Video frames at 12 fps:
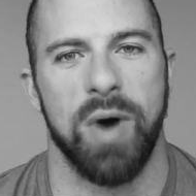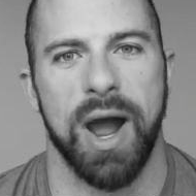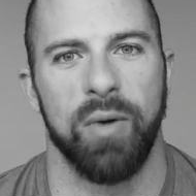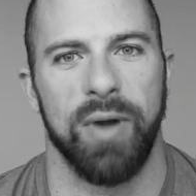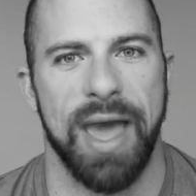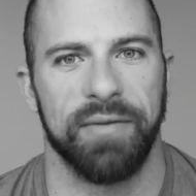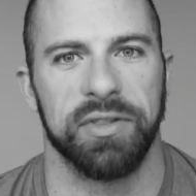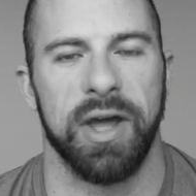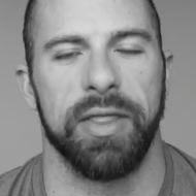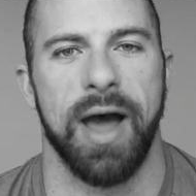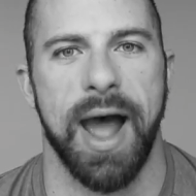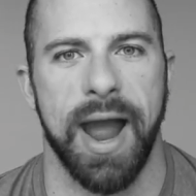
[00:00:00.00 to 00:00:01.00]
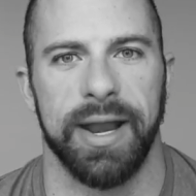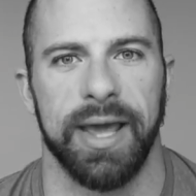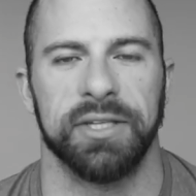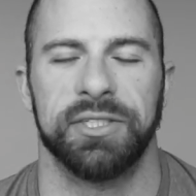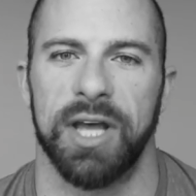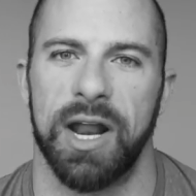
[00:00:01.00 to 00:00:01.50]
why we have the high
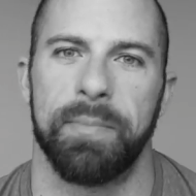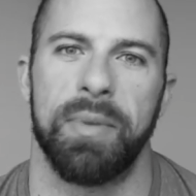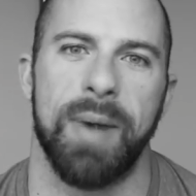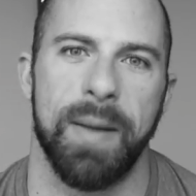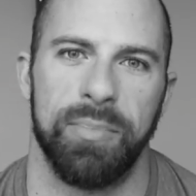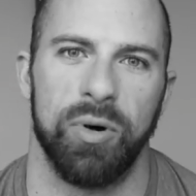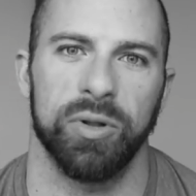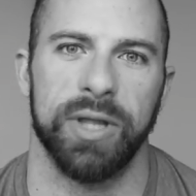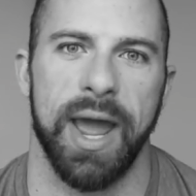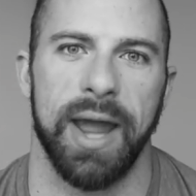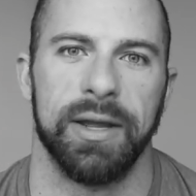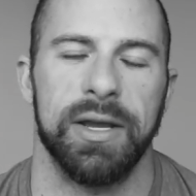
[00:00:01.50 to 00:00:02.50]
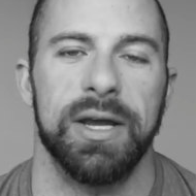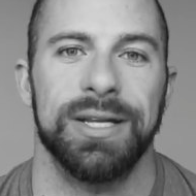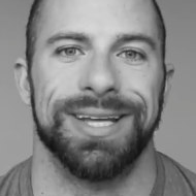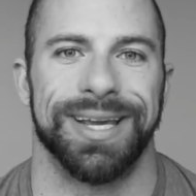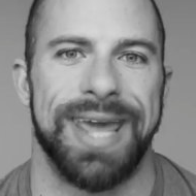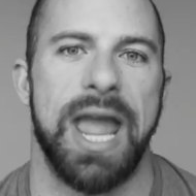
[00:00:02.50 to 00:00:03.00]
day set up on my pull day
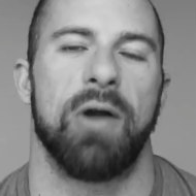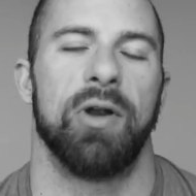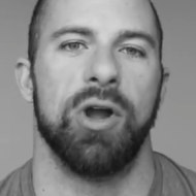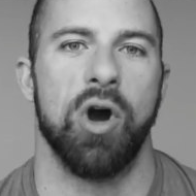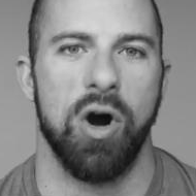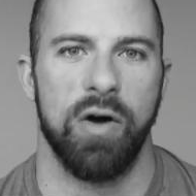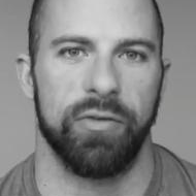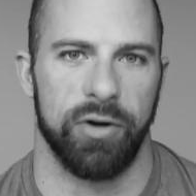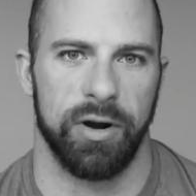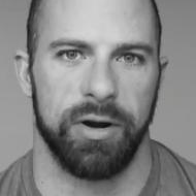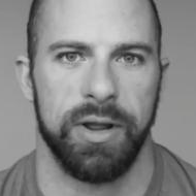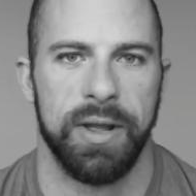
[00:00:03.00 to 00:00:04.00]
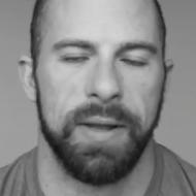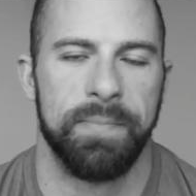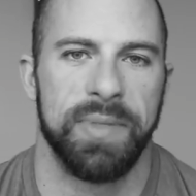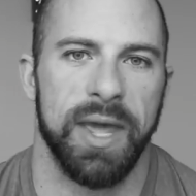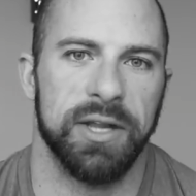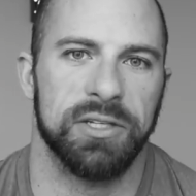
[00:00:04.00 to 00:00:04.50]
to carry over
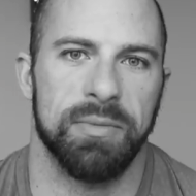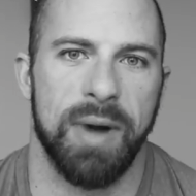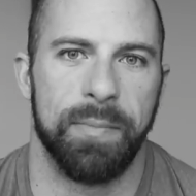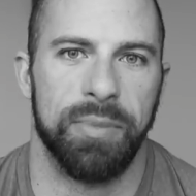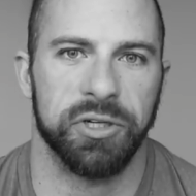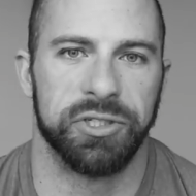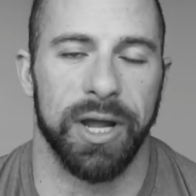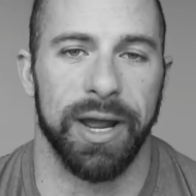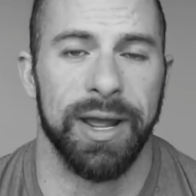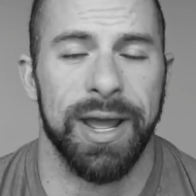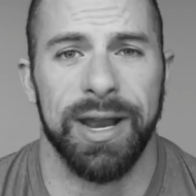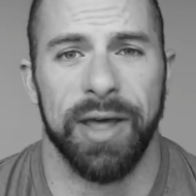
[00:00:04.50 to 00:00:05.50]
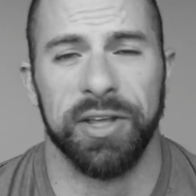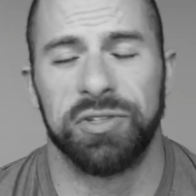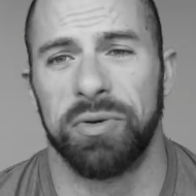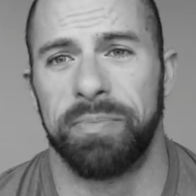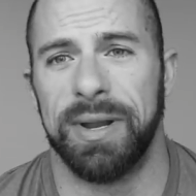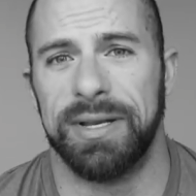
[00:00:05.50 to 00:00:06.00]
into my push day. Now
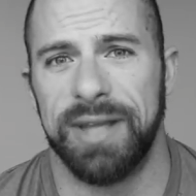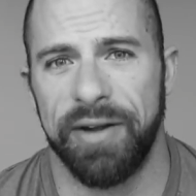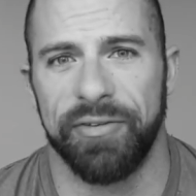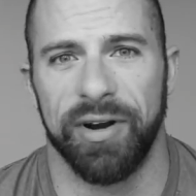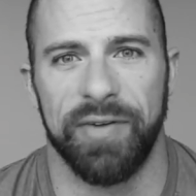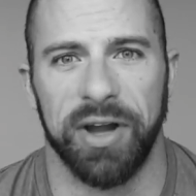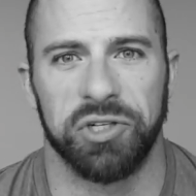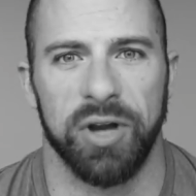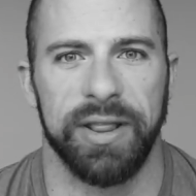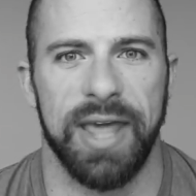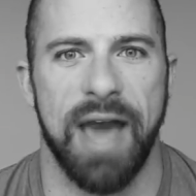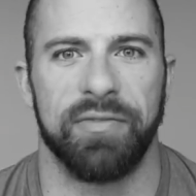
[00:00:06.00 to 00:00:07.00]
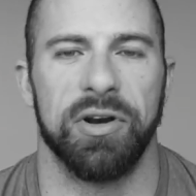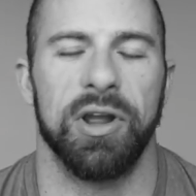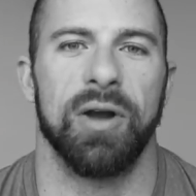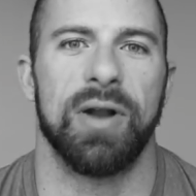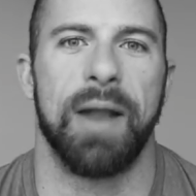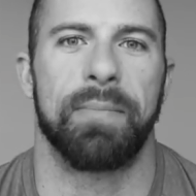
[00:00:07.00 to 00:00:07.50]
this would be different if I trained the
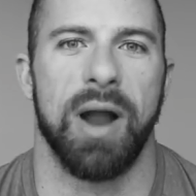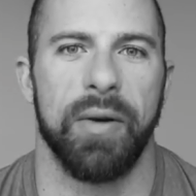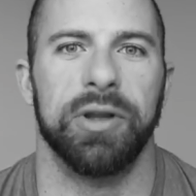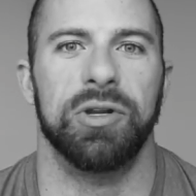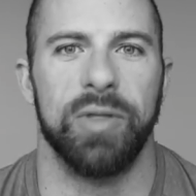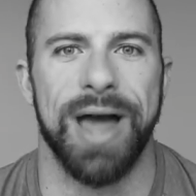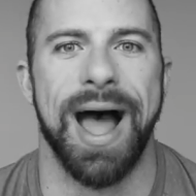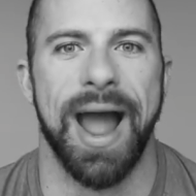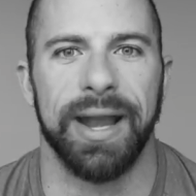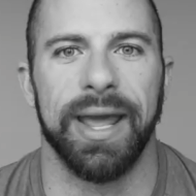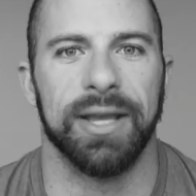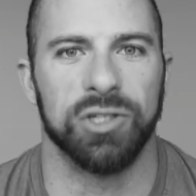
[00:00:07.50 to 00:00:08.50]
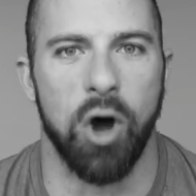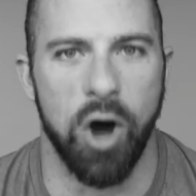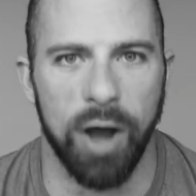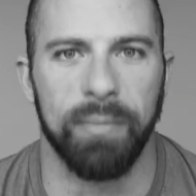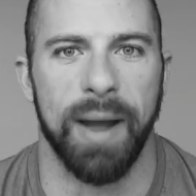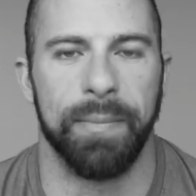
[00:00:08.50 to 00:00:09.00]
afternoon. I'd probably do the high days
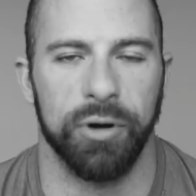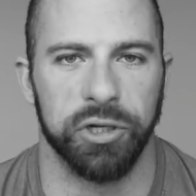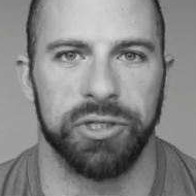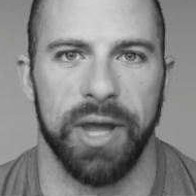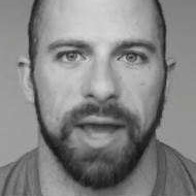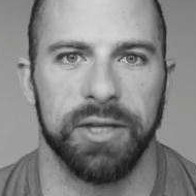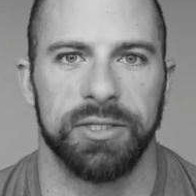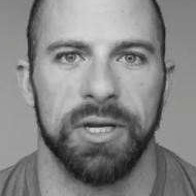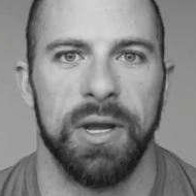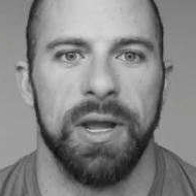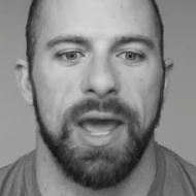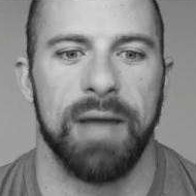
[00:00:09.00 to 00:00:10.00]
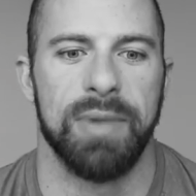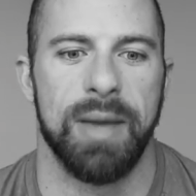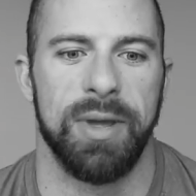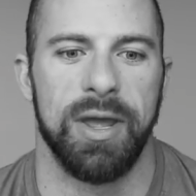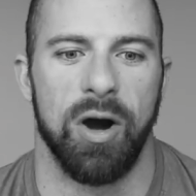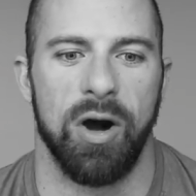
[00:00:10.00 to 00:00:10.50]
on my push days and
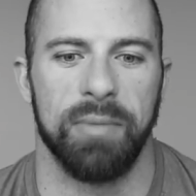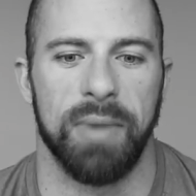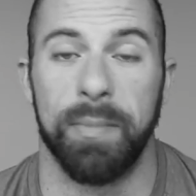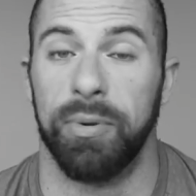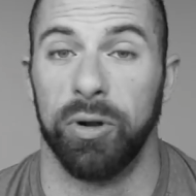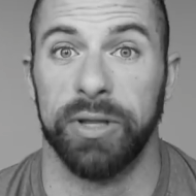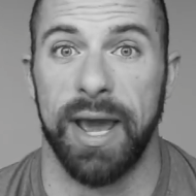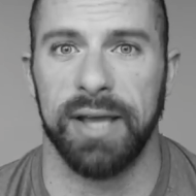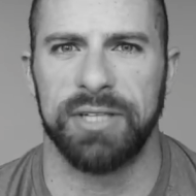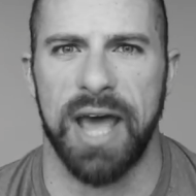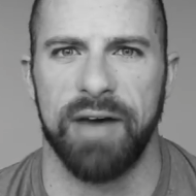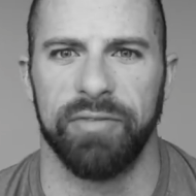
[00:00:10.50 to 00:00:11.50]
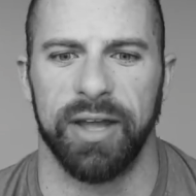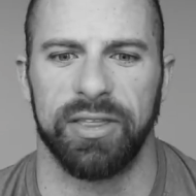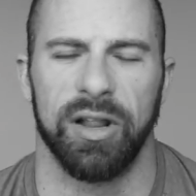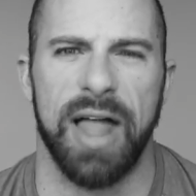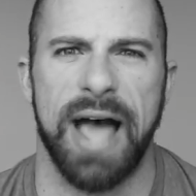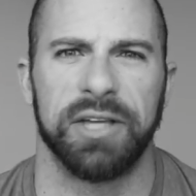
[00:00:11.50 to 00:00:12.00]
maybe on my pull days have like
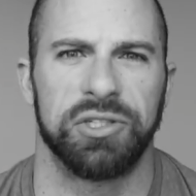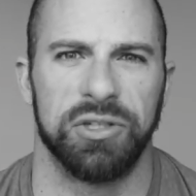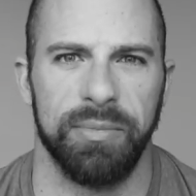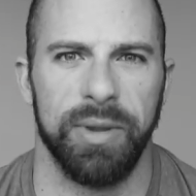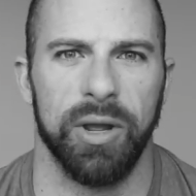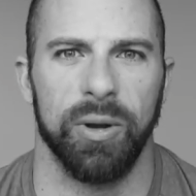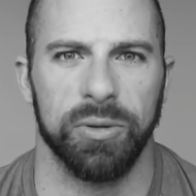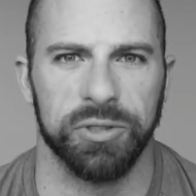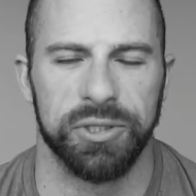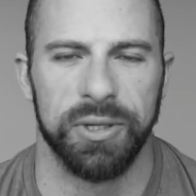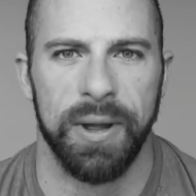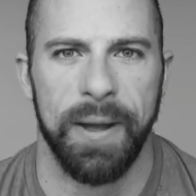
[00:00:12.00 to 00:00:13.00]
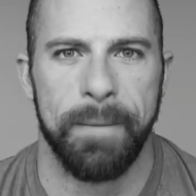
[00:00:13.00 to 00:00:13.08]
the last two meals